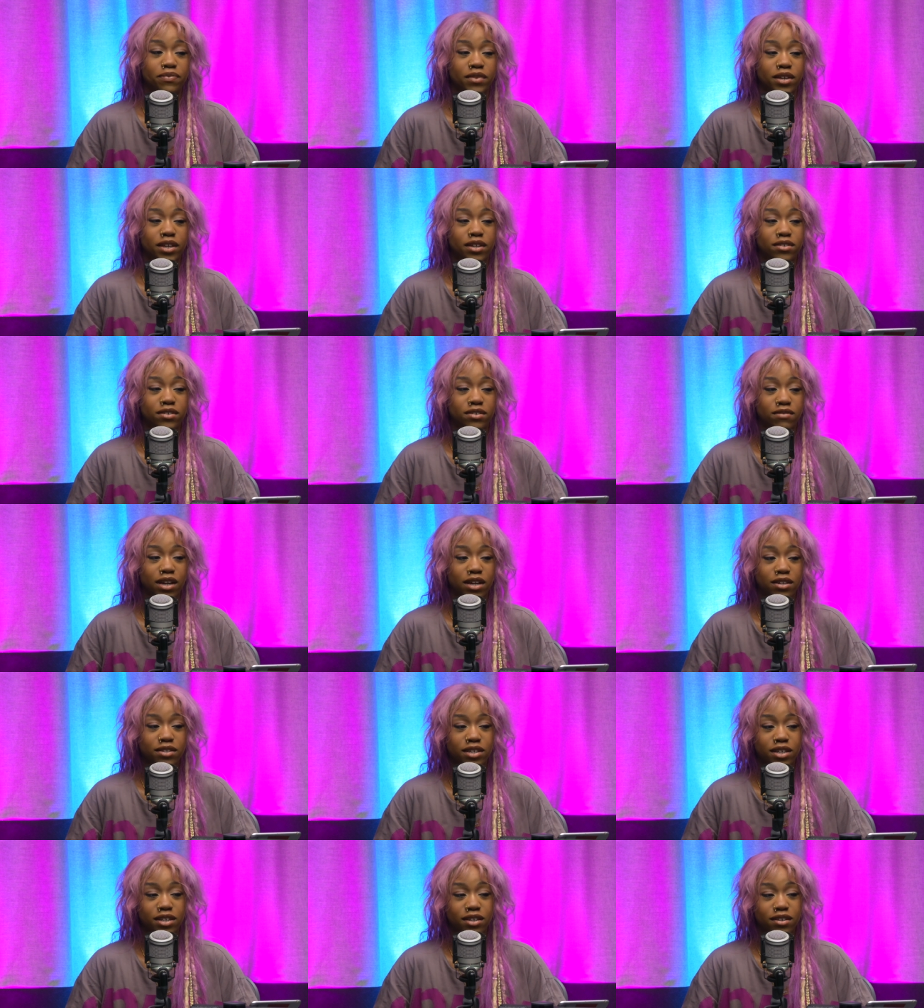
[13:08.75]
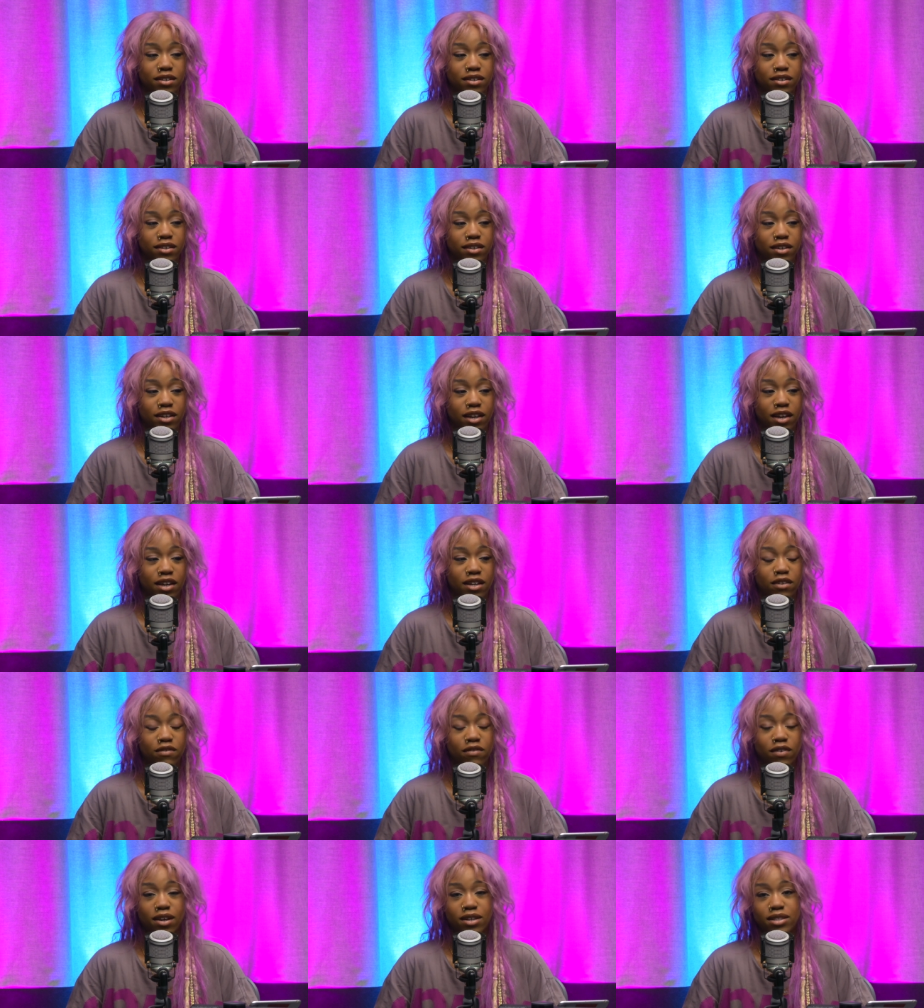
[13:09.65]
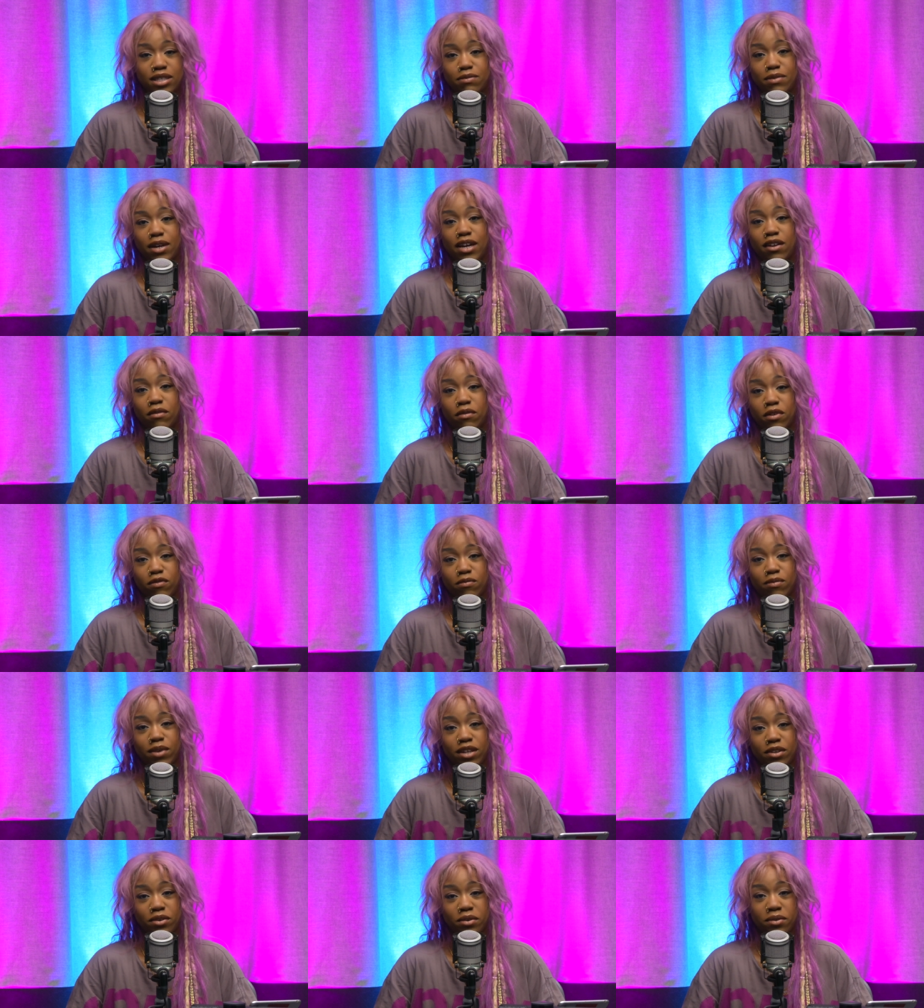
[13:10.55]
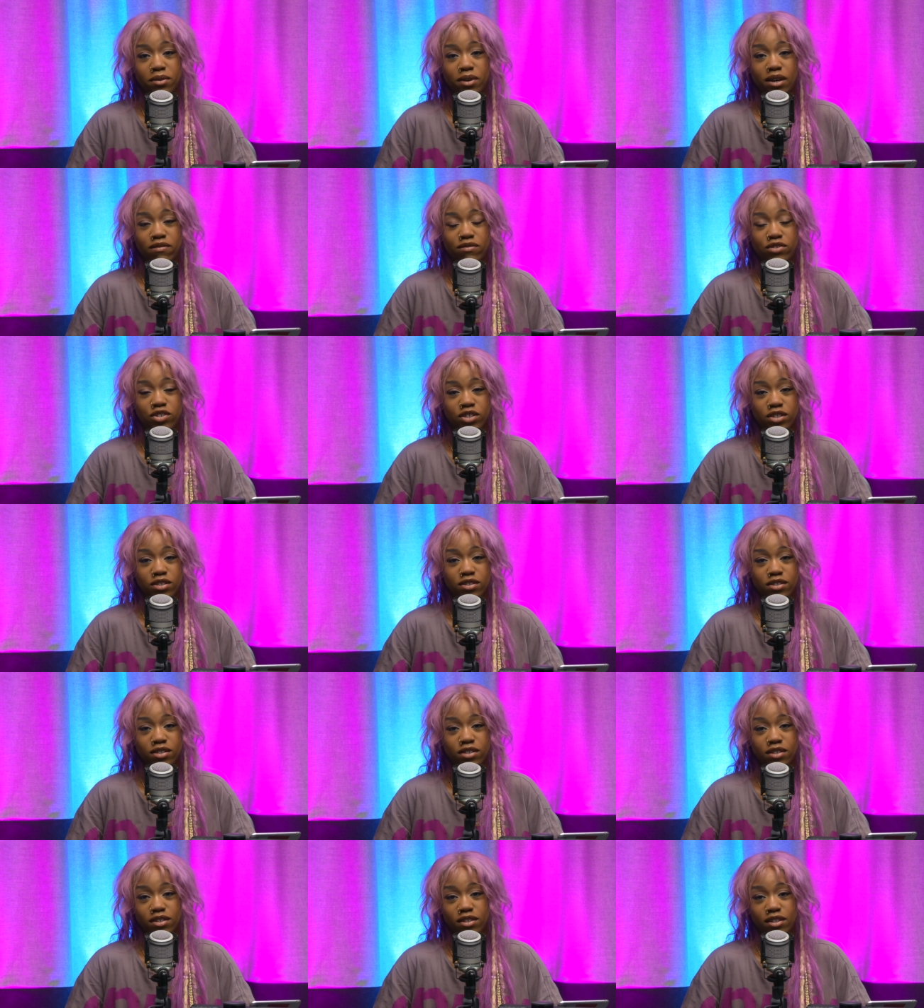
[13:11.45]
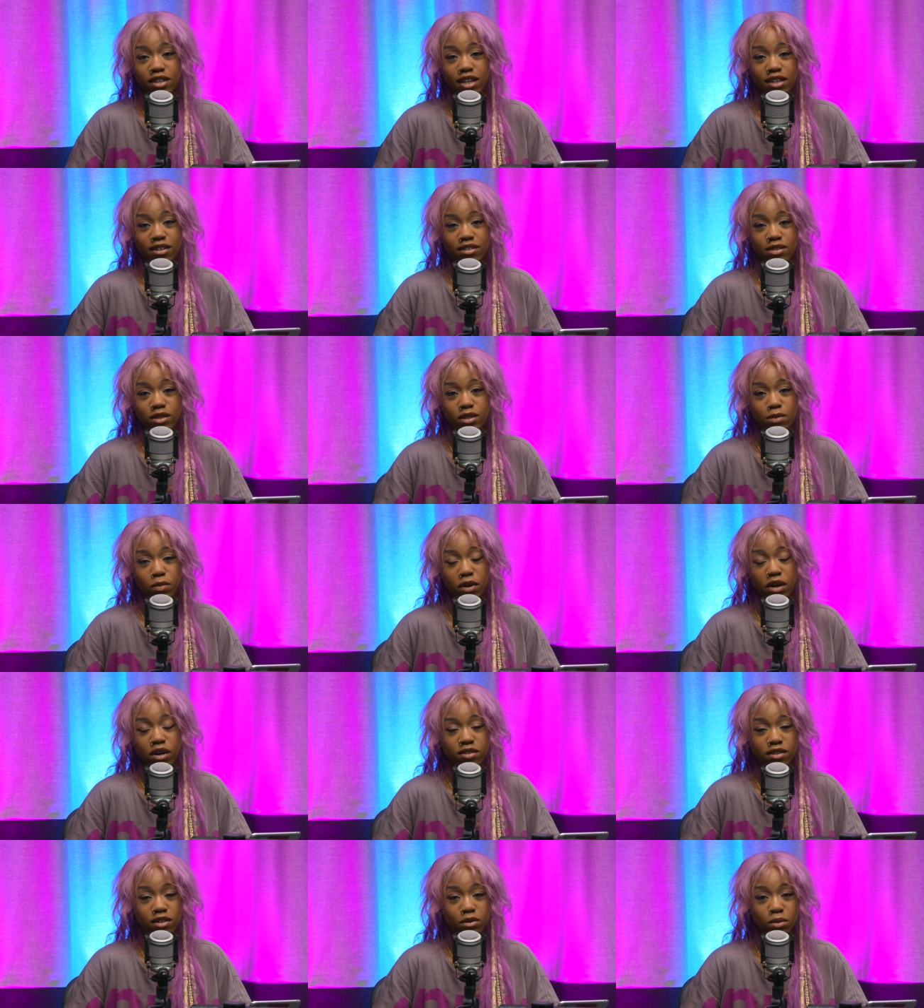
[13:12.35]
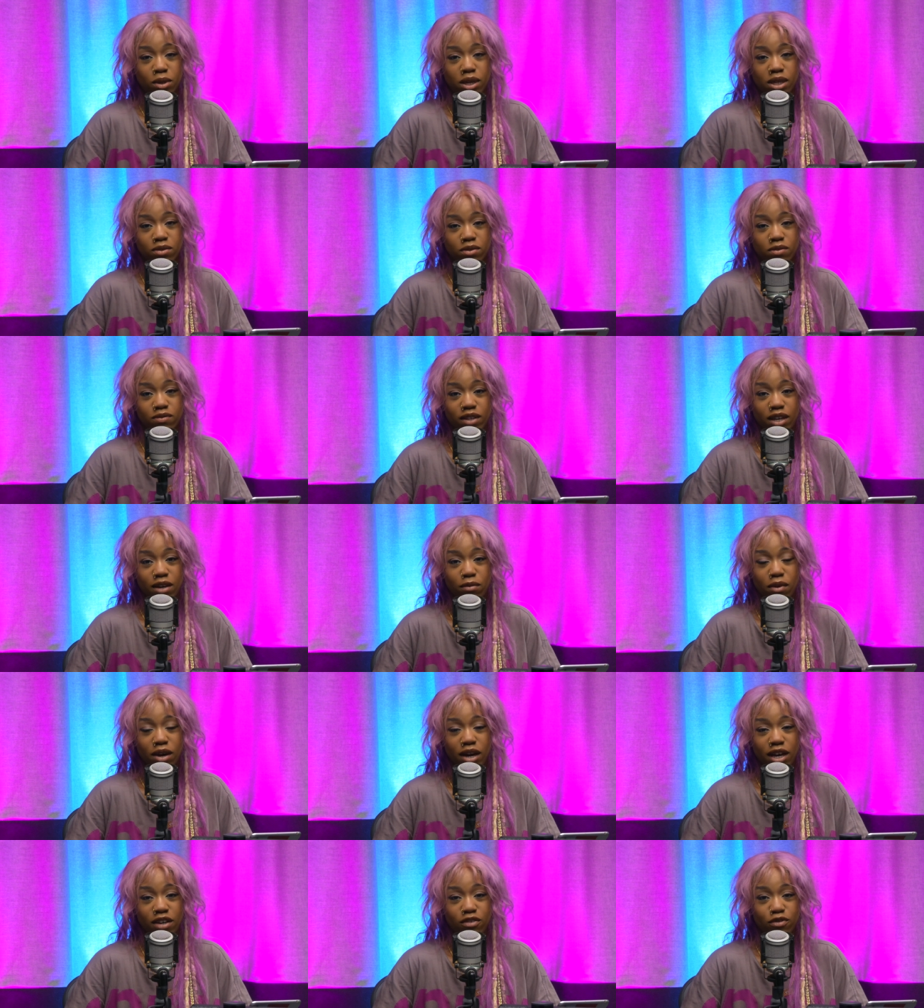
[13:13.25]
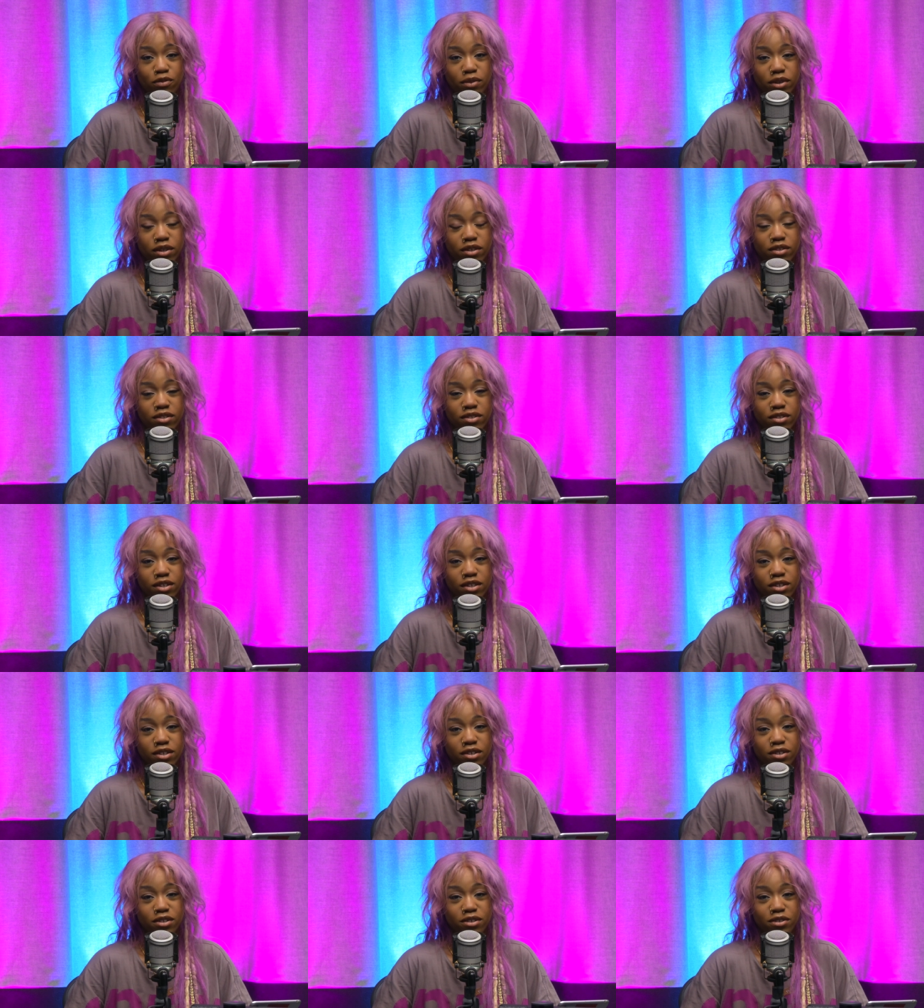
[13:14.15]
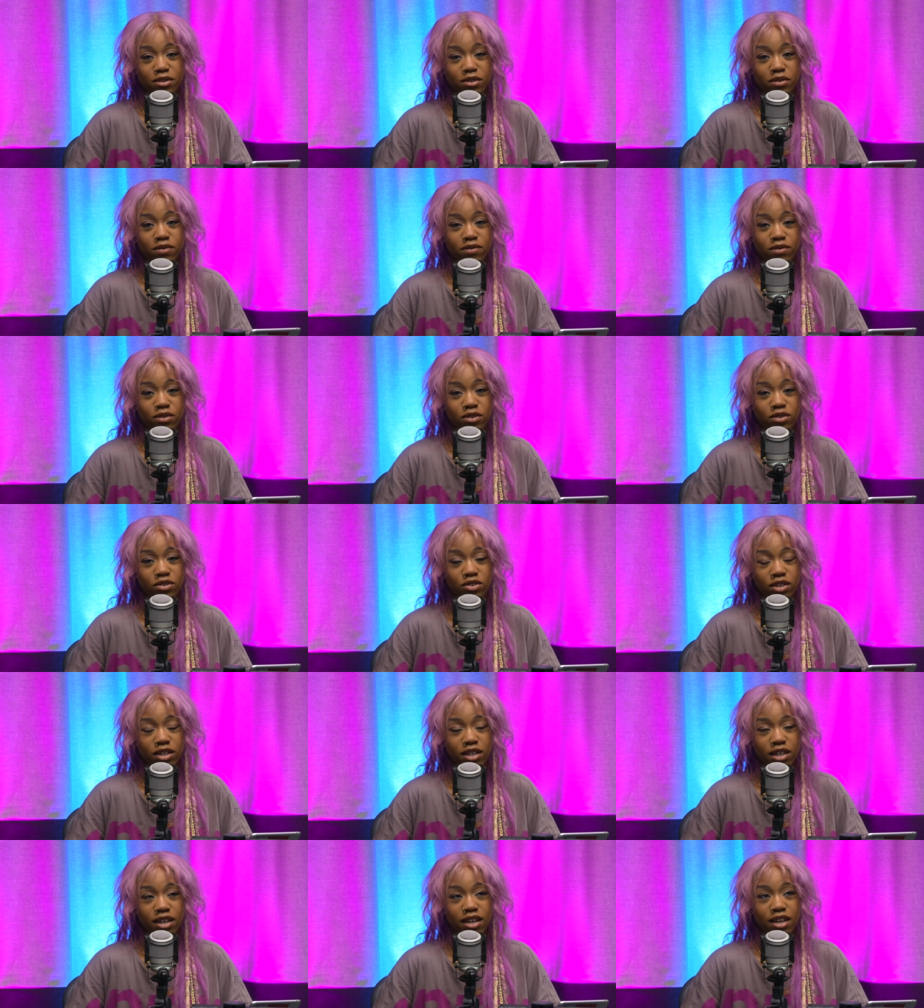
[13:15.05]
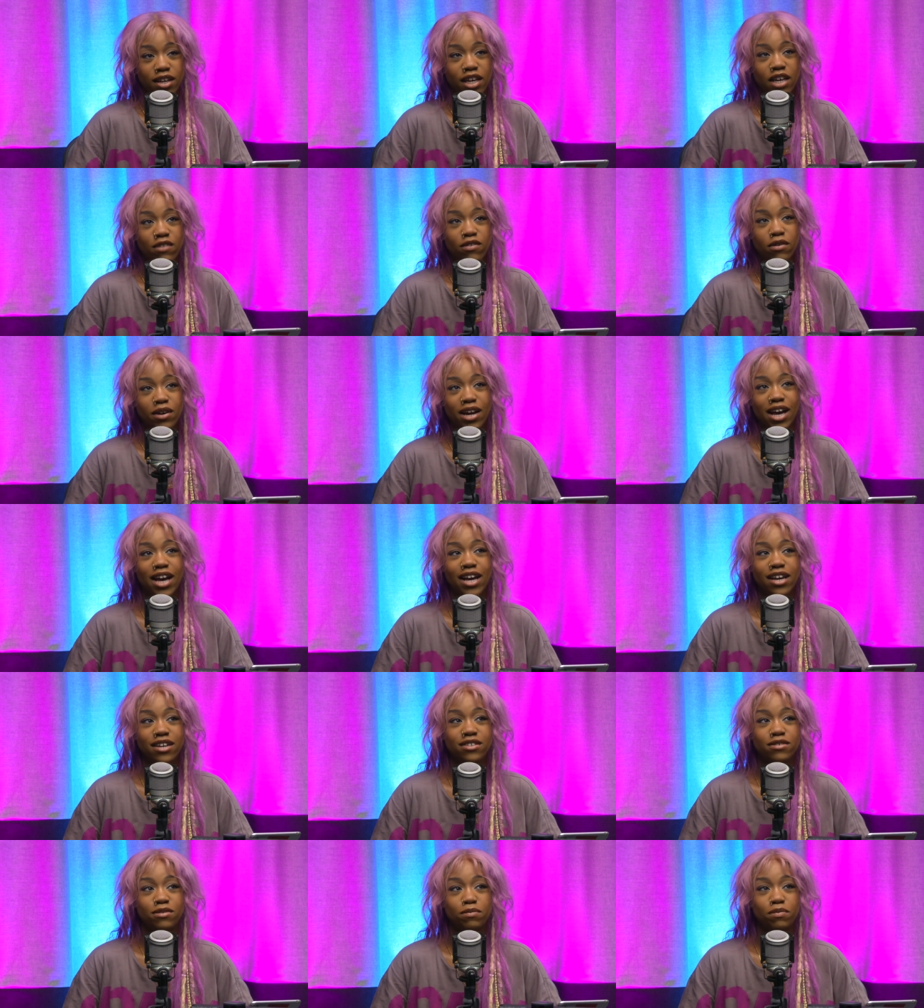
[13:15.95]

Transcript: interacting in a flirty manner with men who have just like parted ways with their wife, because you've usually, if a guy has,